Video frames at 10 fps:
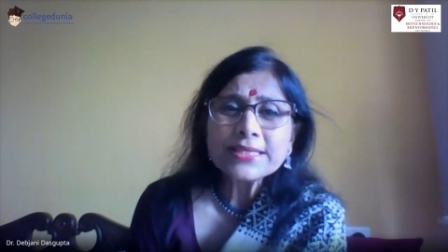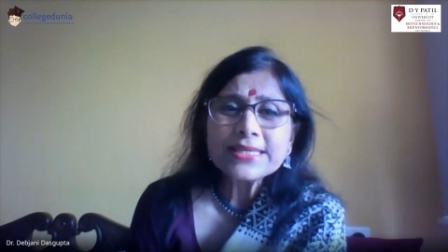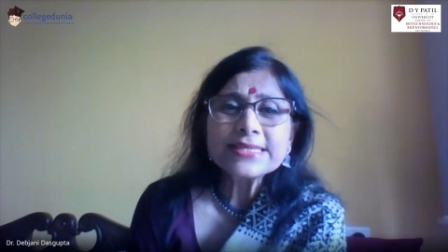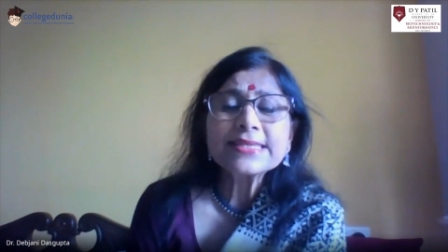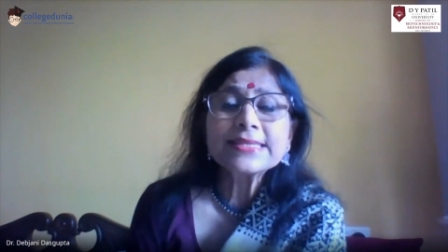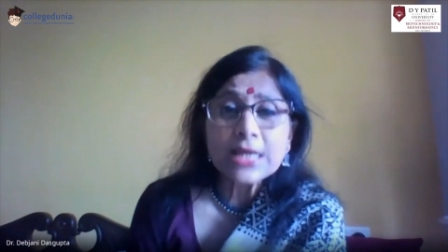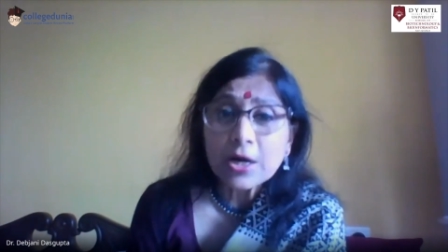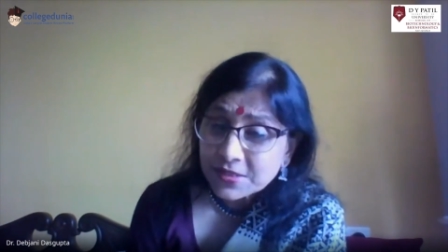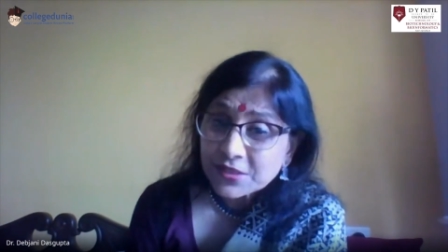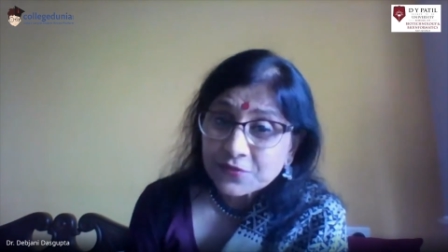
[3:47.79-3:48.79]
So
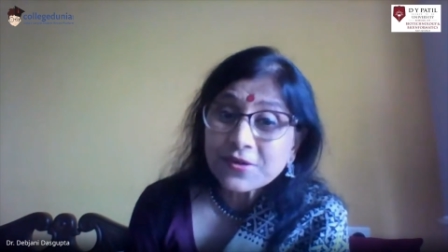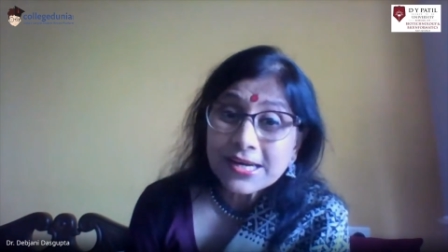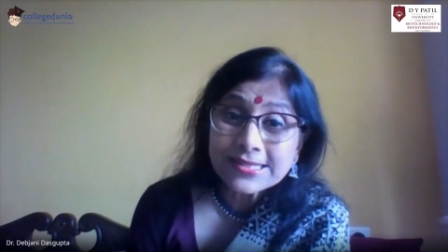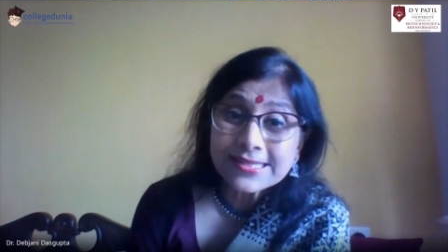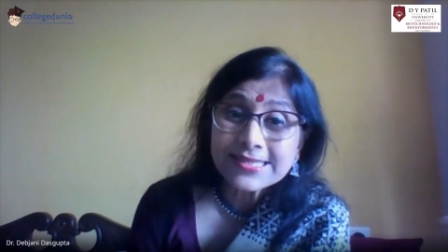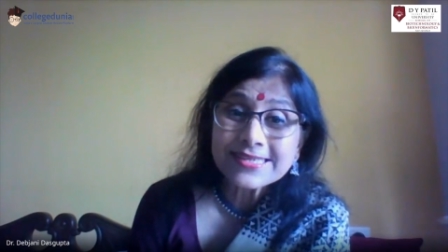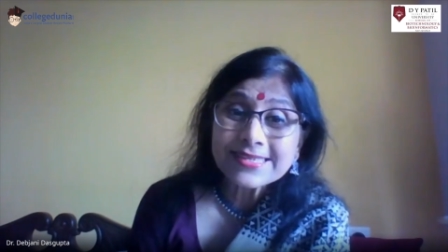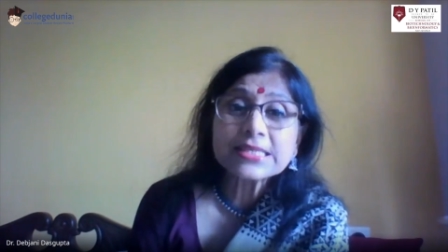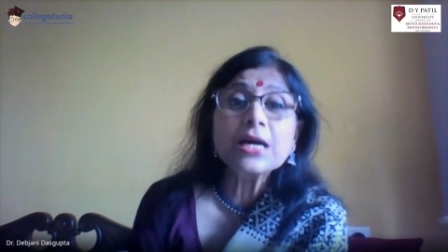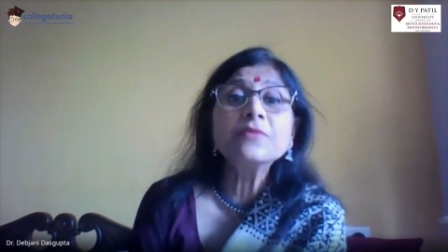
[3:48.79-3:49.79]
it is service
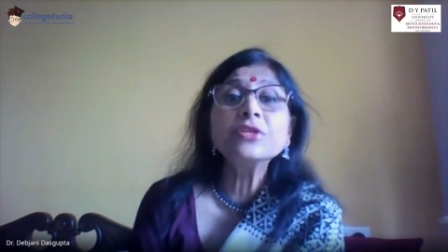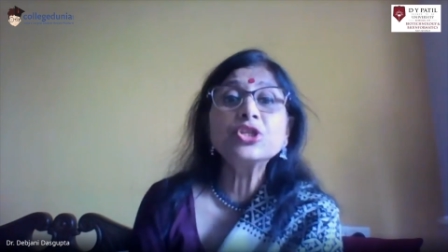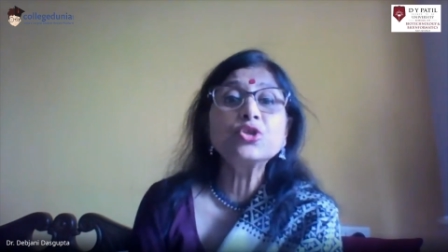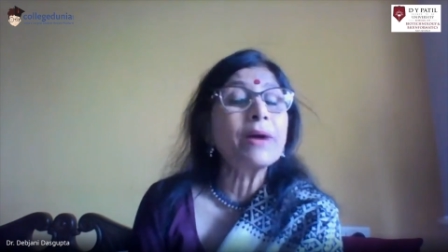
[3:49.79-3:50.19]
first,